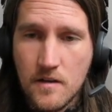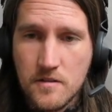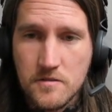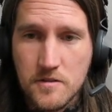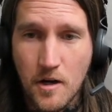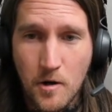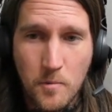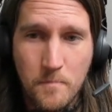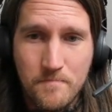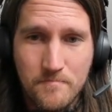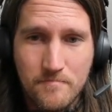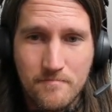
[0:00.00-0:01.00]
So
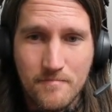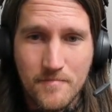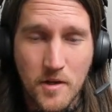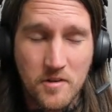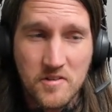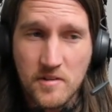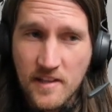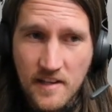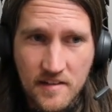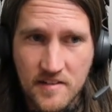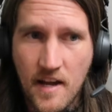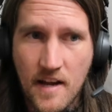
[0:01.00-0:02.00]
those are the
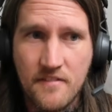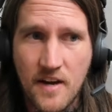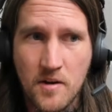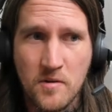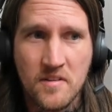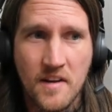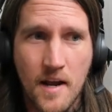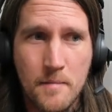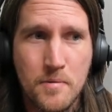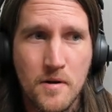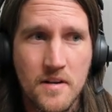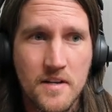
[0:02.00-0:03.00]
exact values that I
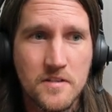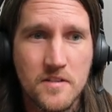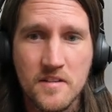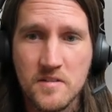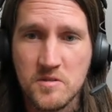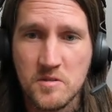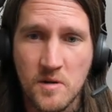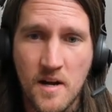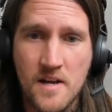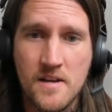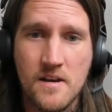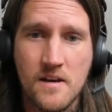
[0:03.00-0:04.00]
put into this
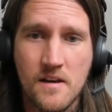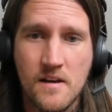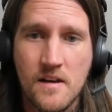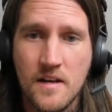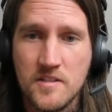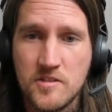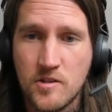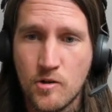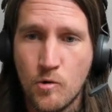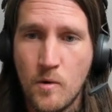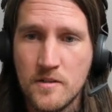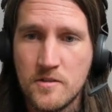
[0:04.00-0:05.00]
array.
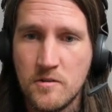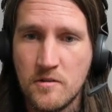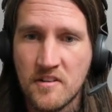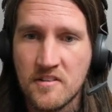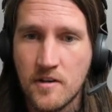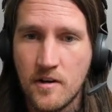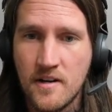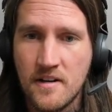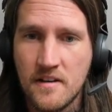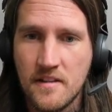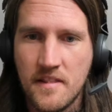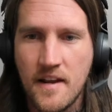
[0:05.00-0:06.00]
0, 1, 2 to start.
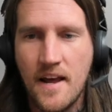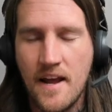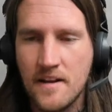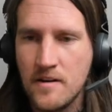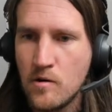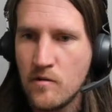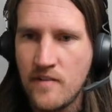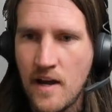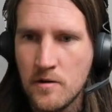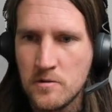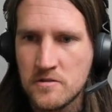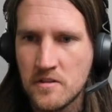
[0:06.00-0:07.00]
Then I had a null
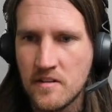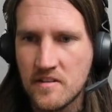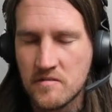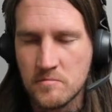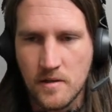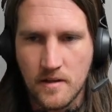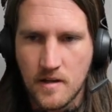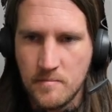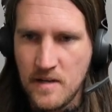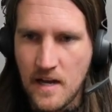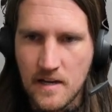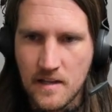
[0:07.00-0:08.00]
value, so this really could
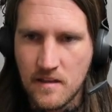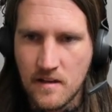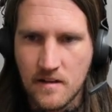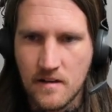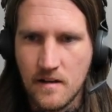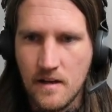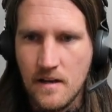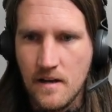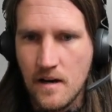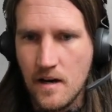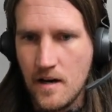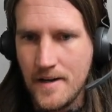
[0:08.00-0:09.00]
be anything.
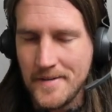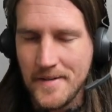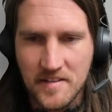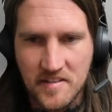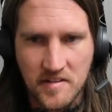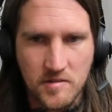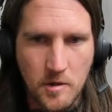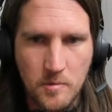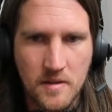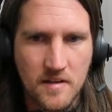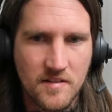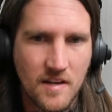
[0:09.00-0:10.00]
It's 0
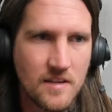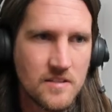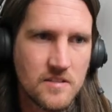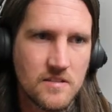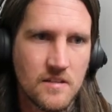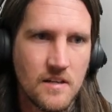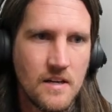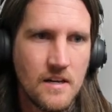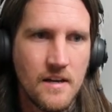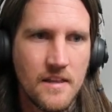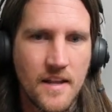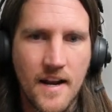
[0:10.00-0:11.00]
in this case.
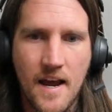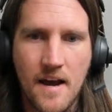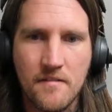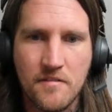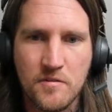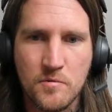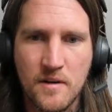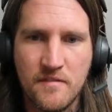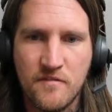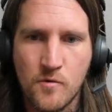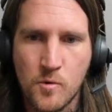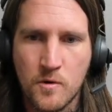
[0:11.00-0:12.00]
And then I have 3,
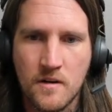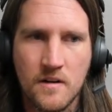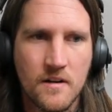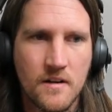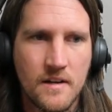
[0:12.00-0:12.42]
4